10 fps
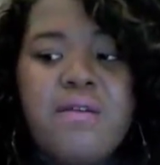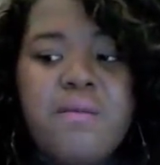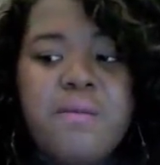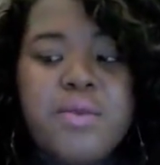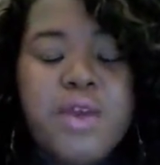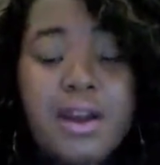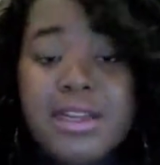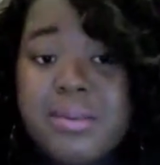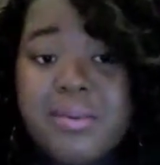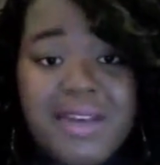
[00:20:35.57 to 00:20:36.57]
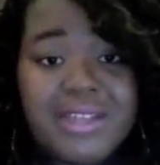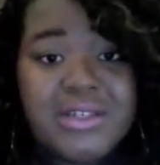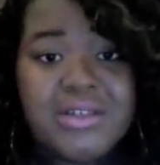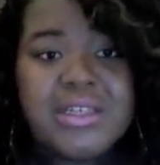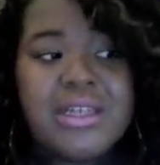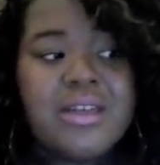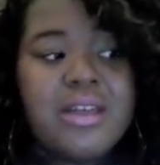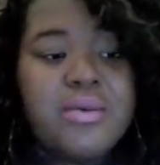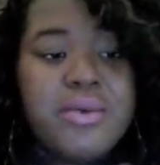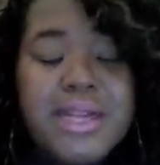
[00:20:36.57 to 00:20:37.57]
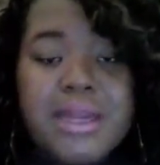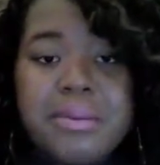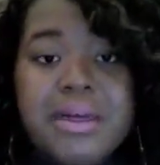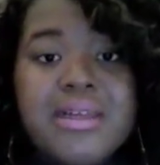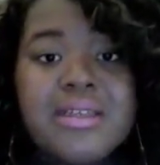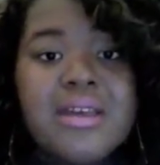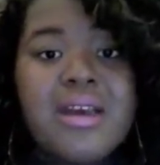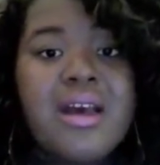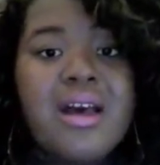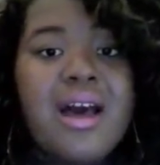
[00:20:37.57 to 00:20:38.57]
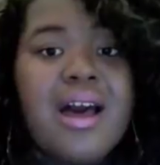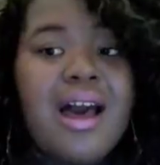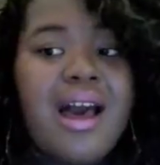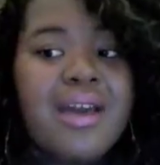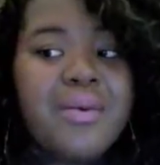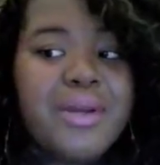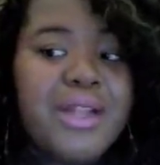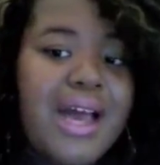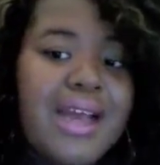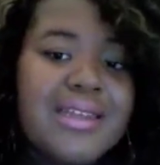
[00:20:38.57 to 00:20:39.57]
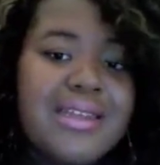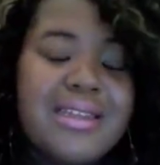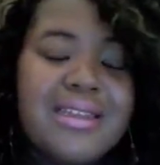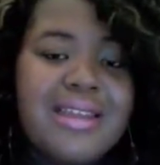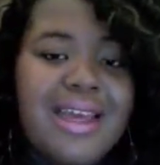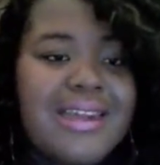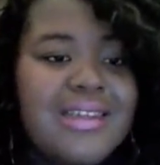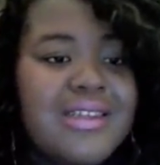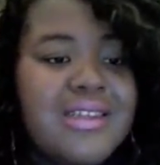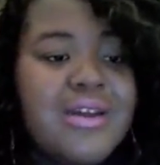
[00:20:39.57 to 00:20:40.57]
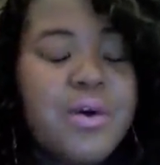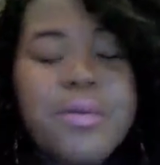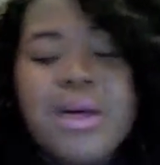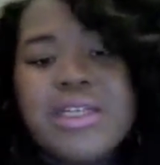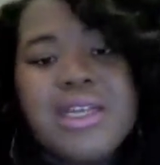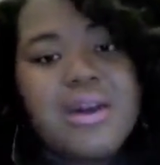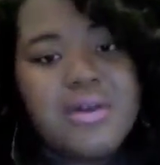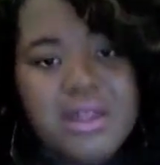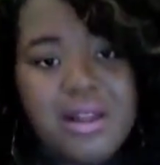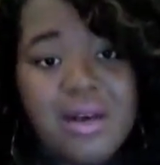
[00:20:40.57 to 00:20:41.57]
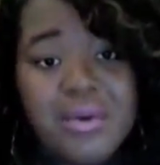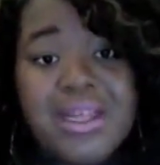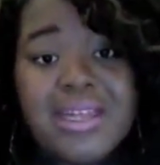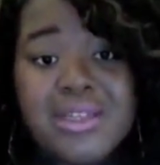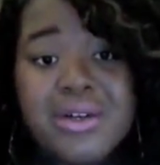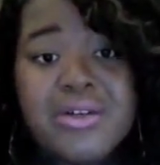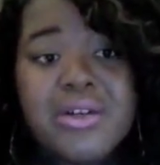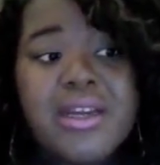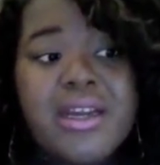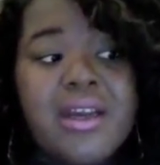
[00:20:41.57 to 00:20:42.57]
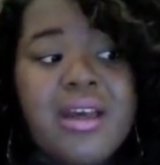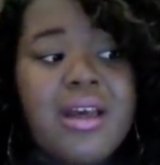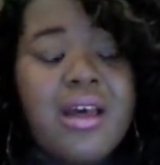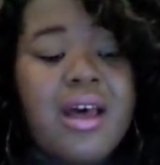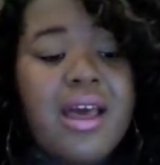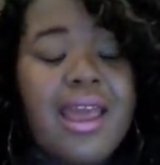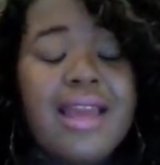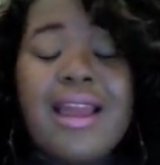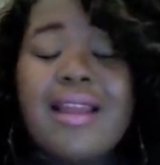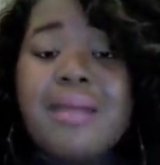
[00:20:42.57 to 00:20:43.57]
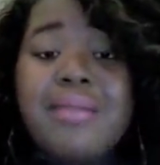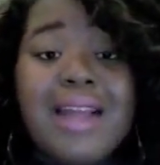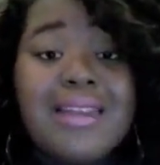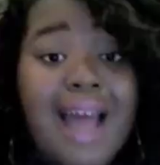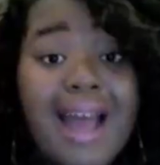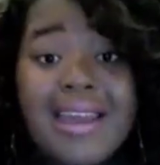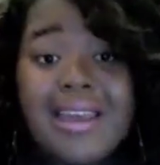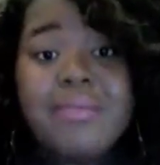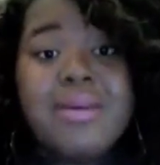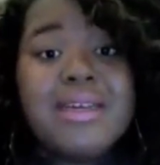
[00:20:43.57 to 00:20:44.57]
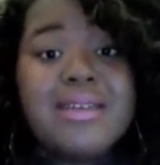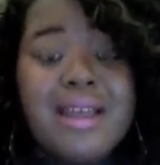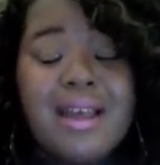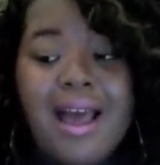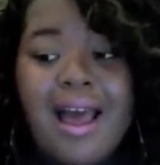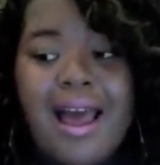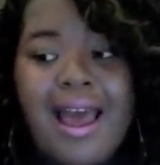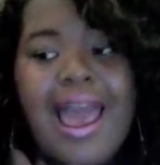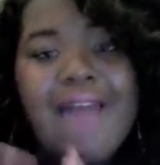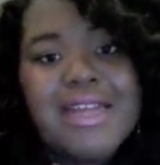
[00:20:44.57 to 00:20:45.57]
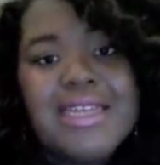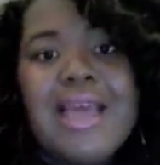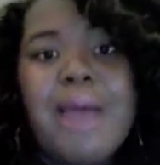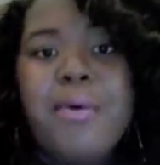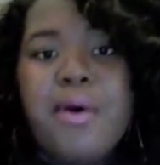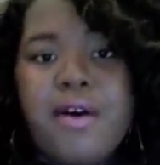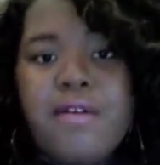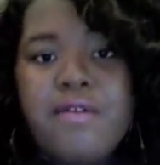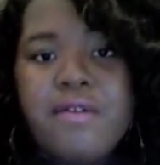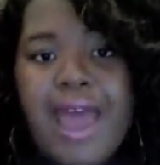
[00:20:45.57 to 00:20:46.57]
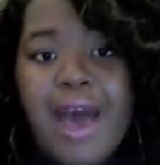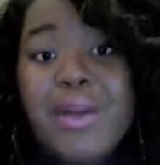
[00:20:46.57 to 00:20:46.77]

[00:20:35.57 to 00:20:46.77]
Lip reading: talking to professors and reading books, I realized that it's so much that goes along with that surgery. And I'm not knocking it because I have an example of how it